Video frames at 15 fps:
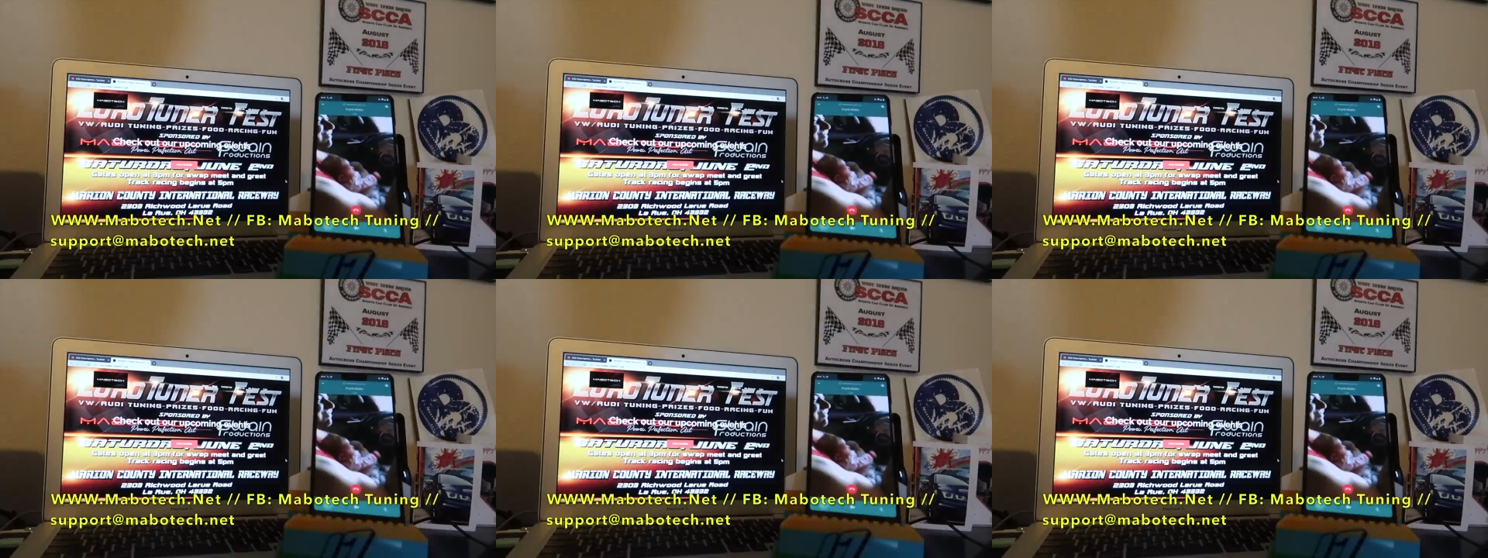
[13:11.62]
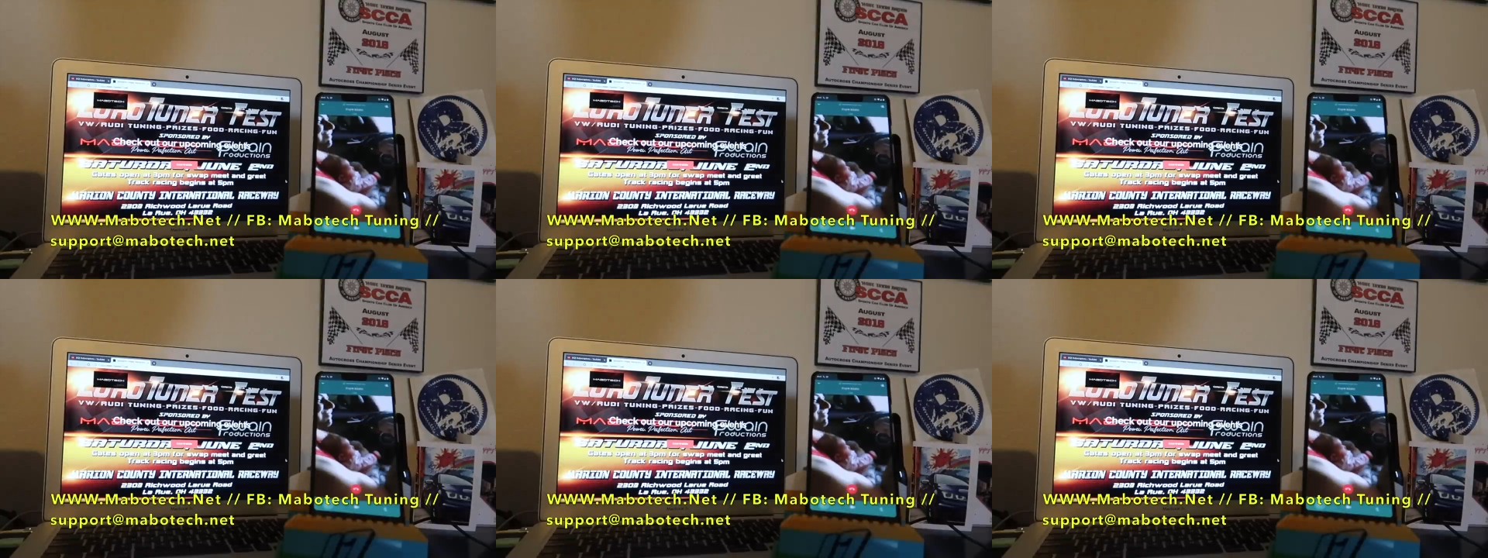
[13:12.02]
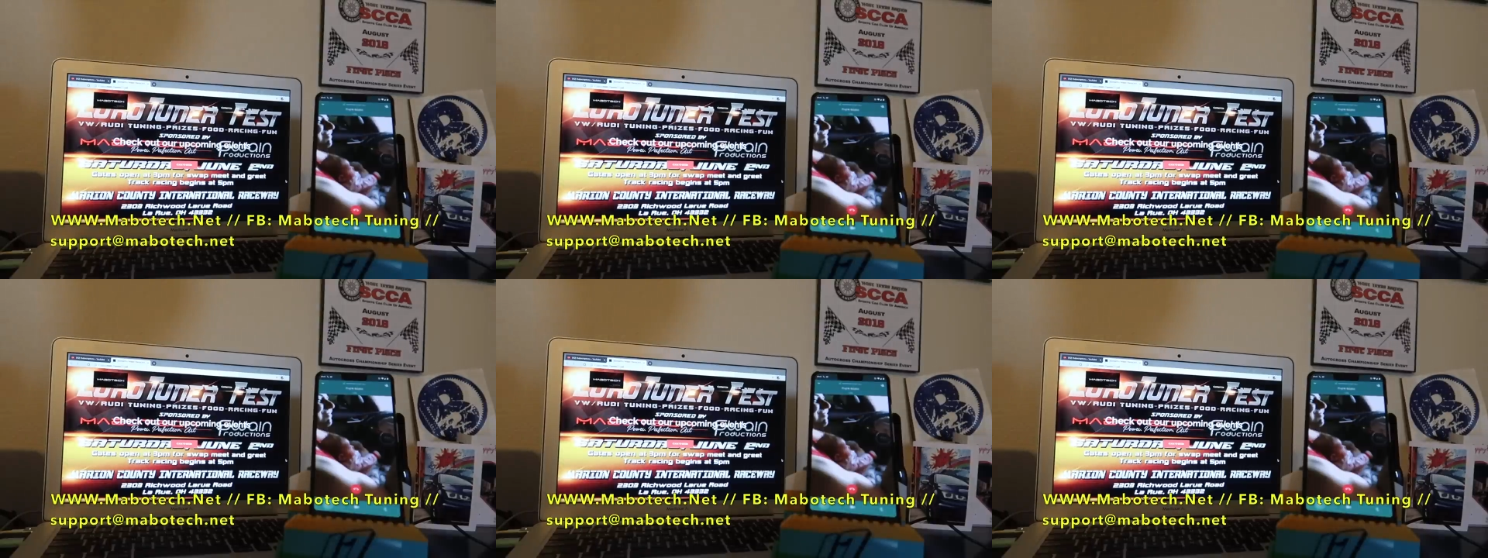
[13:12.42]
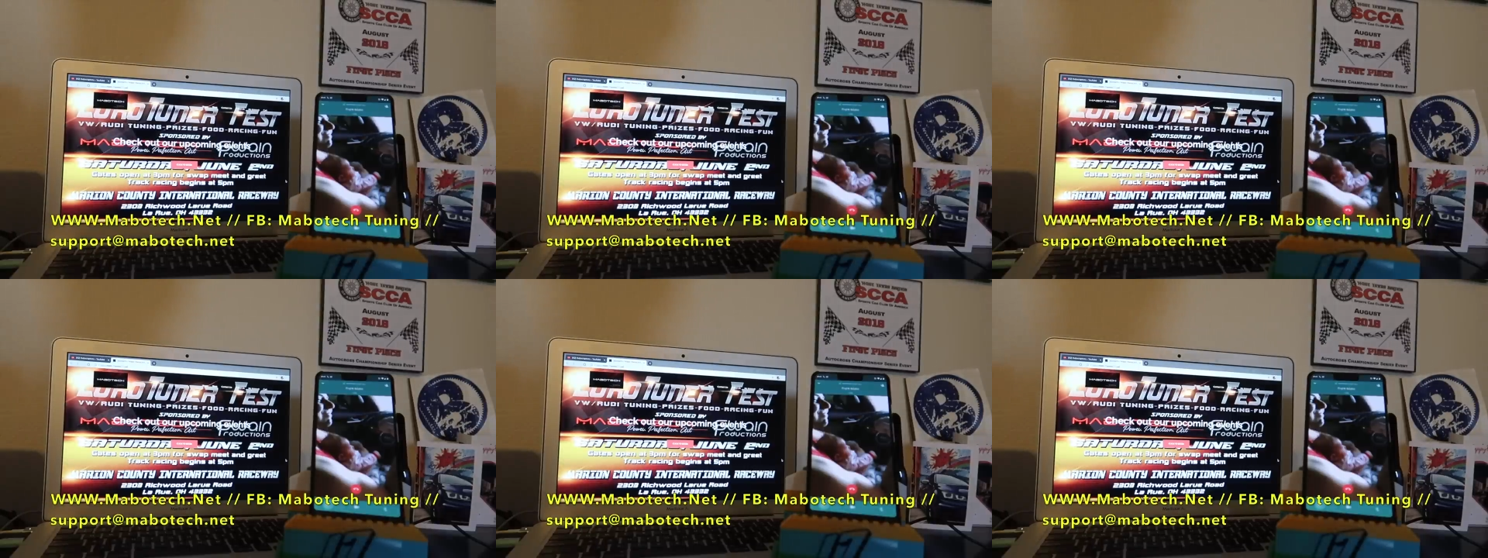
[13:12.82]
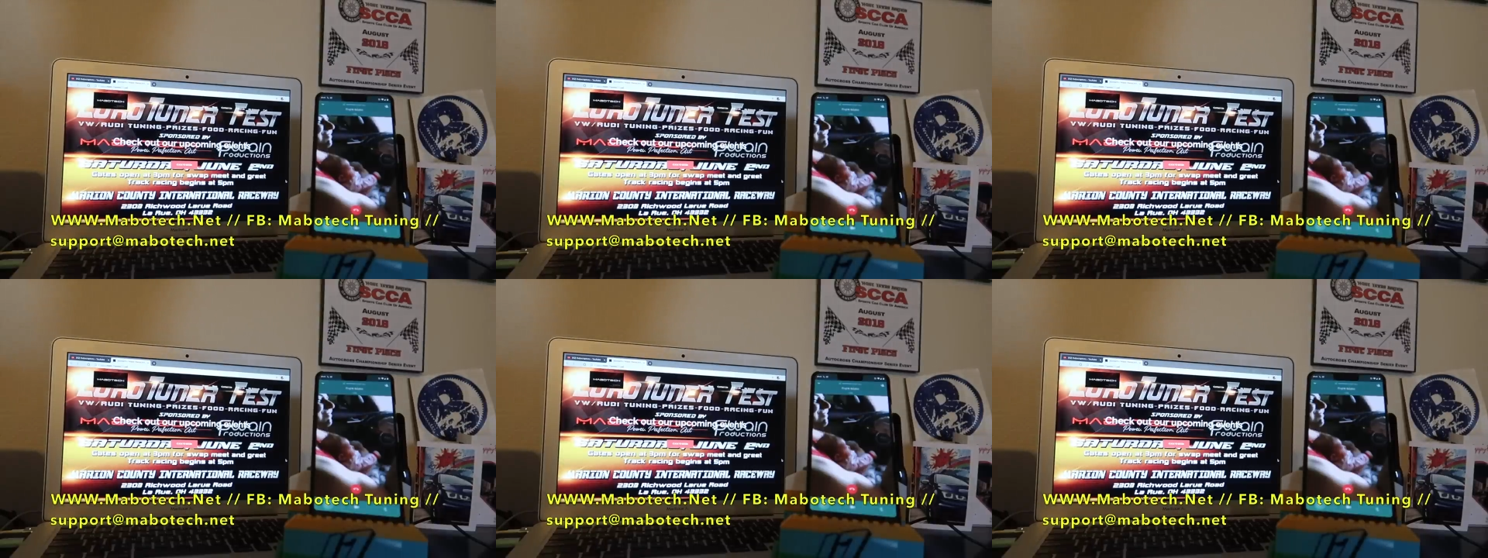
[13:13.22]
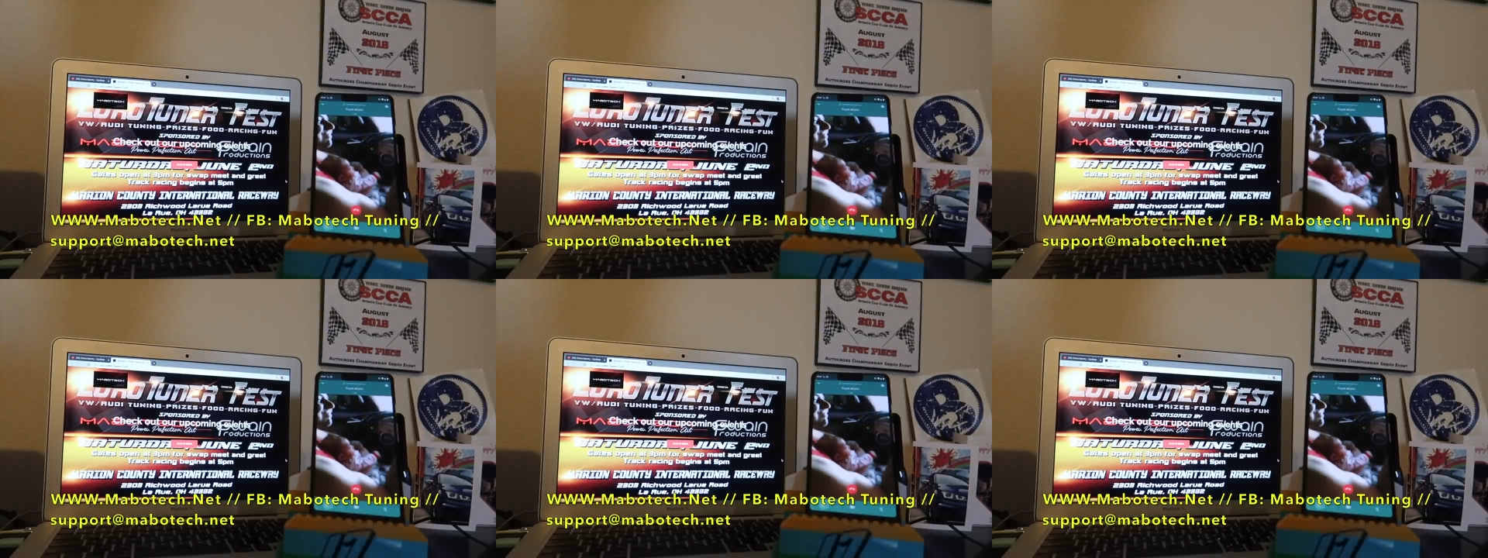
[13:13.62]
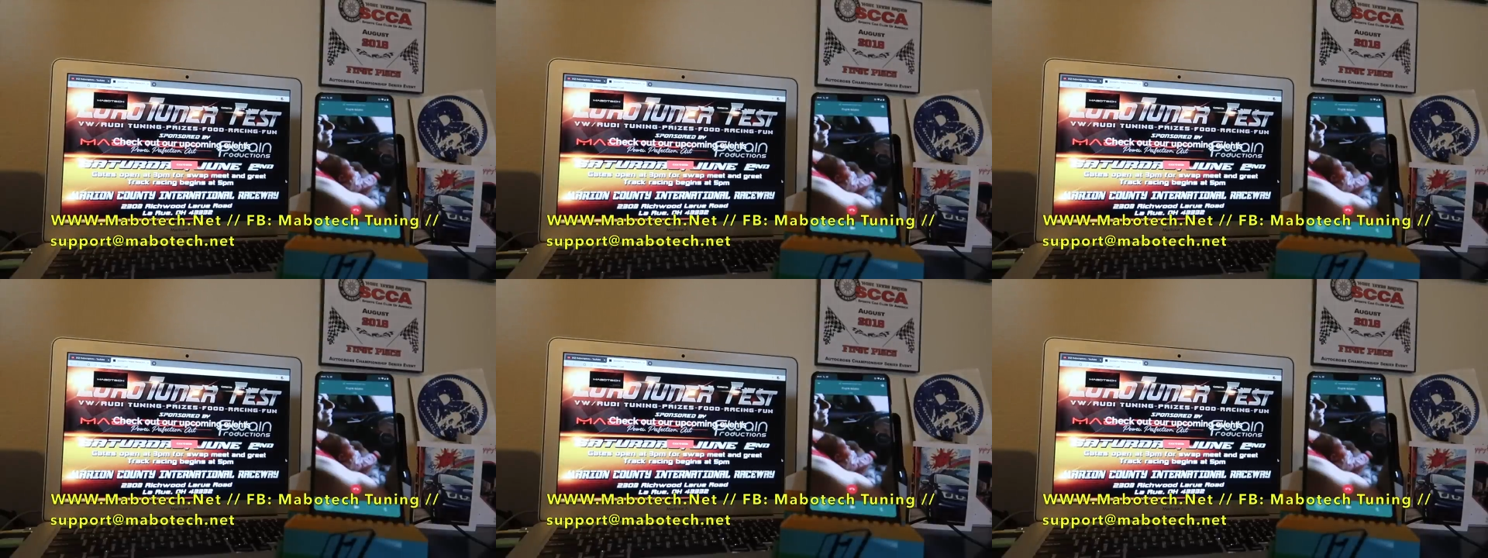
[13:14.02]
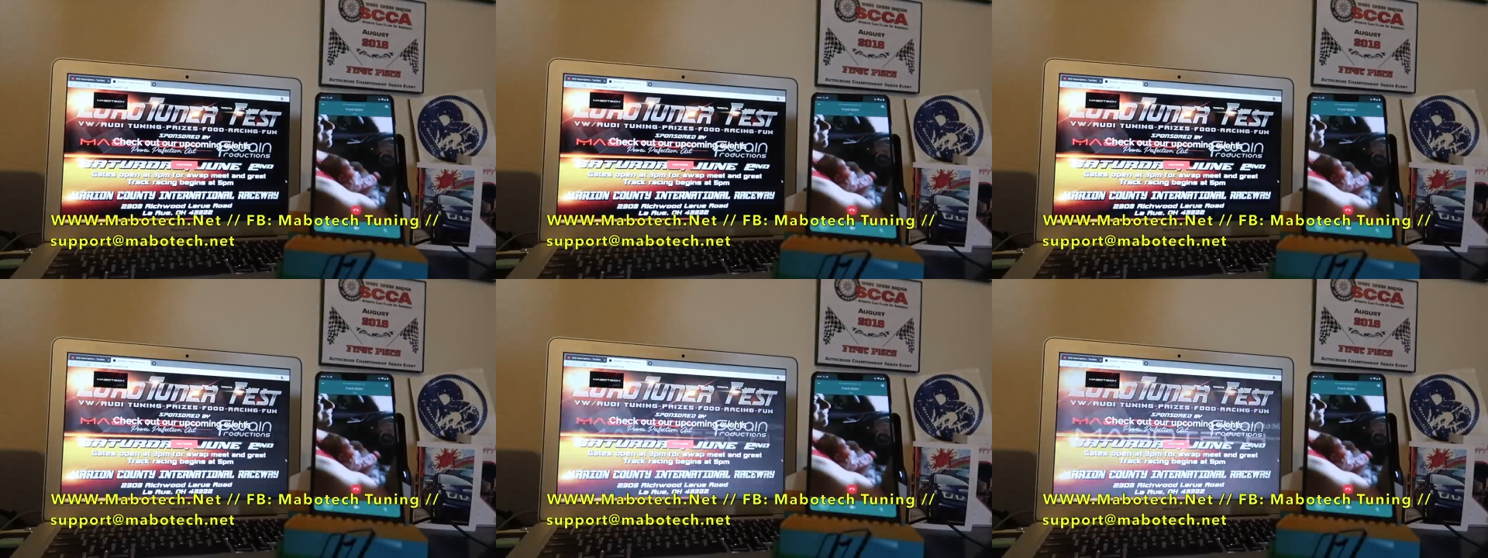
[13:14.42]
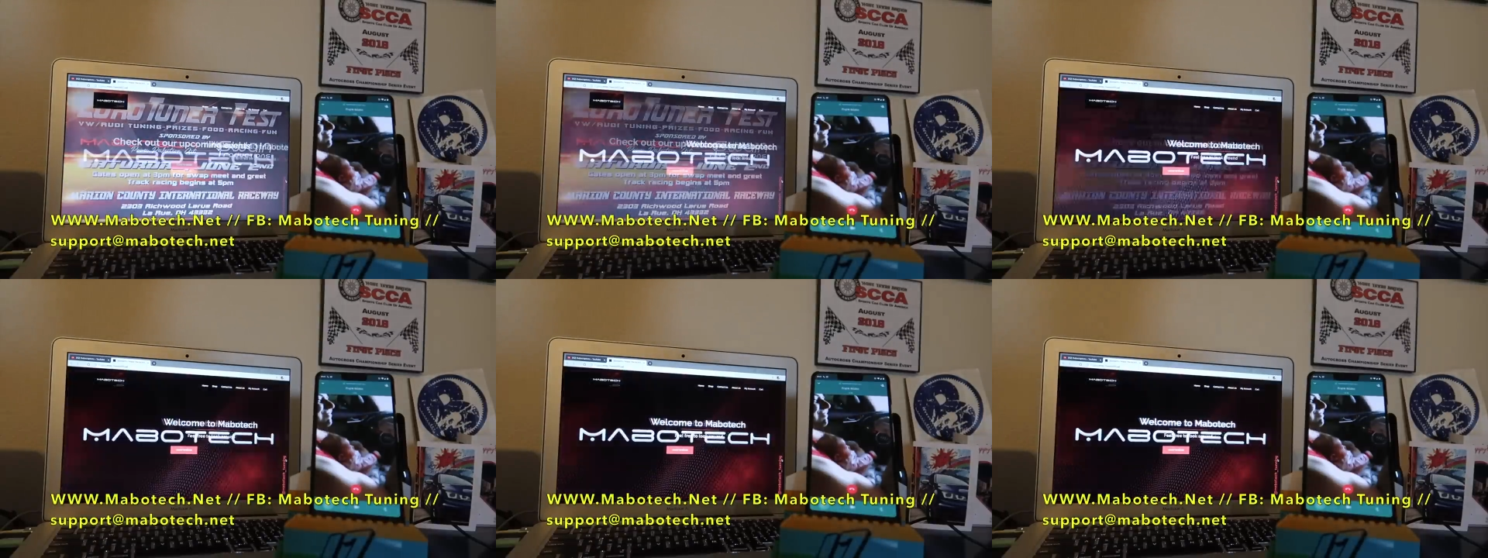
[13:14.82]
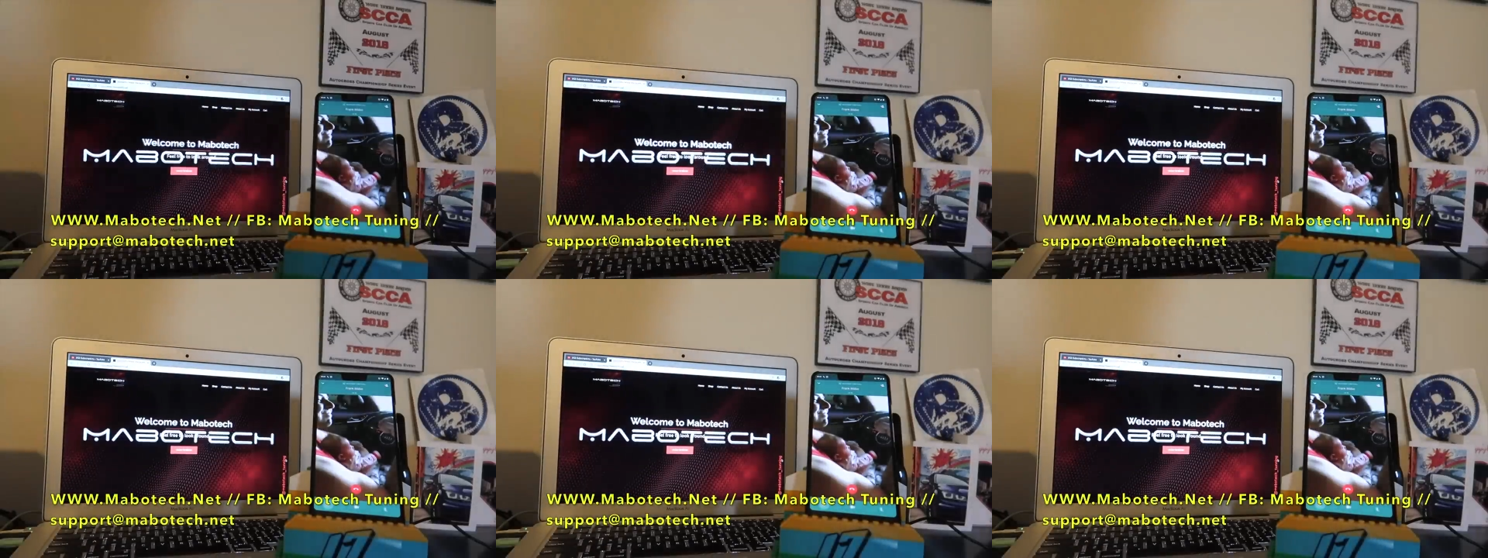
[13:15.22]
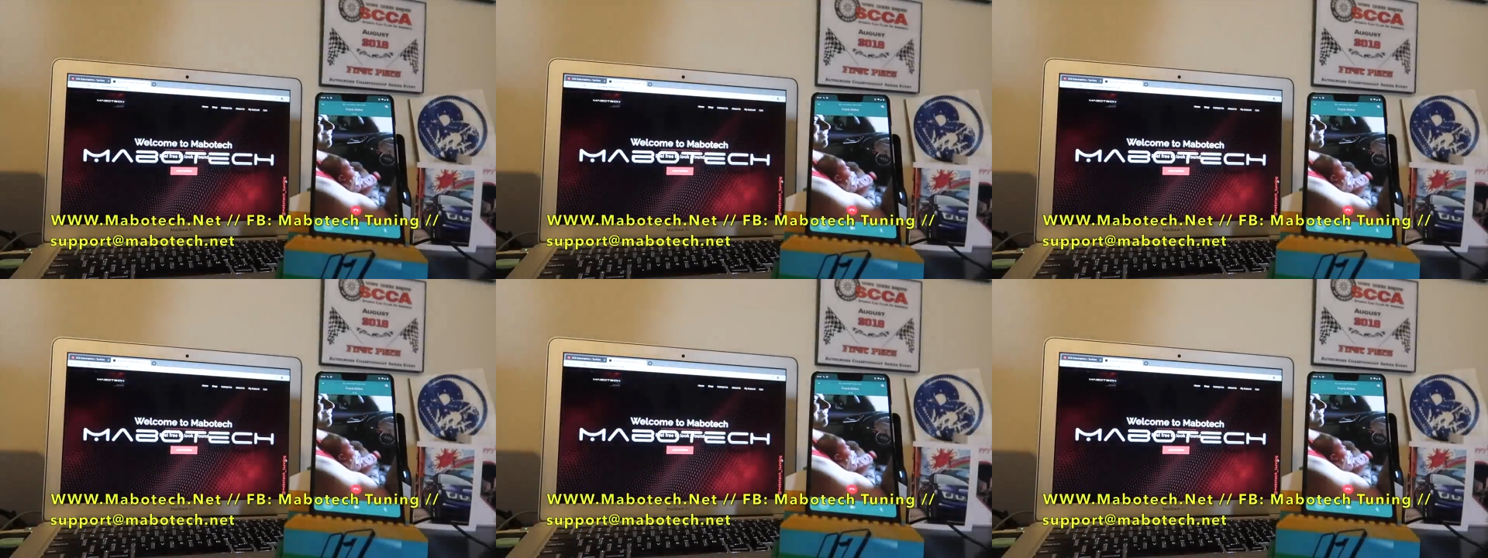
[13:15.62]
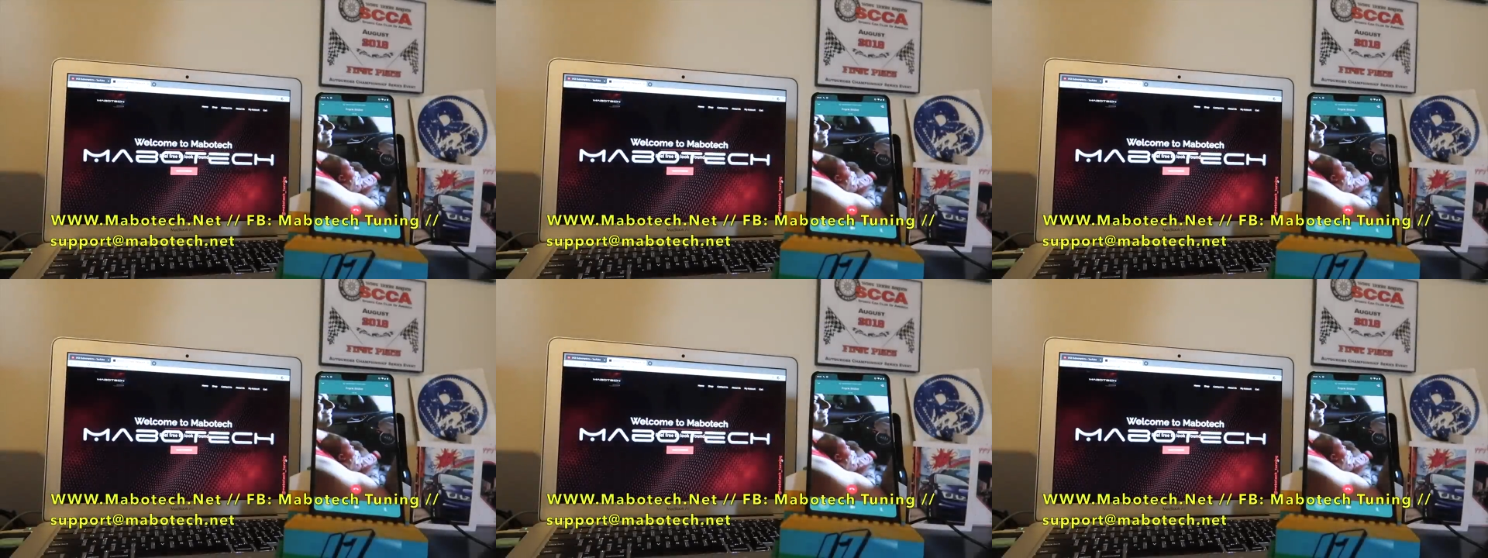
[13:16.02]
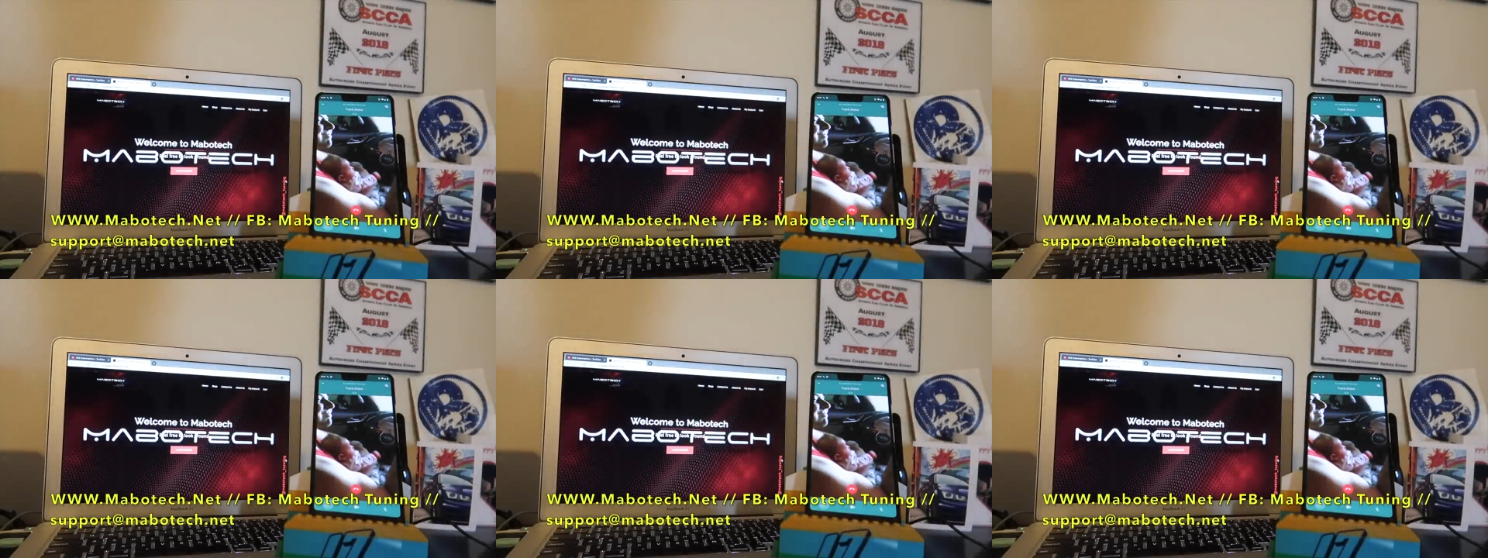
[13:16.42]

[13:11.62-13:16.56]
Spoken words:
[unreadable: no face in view]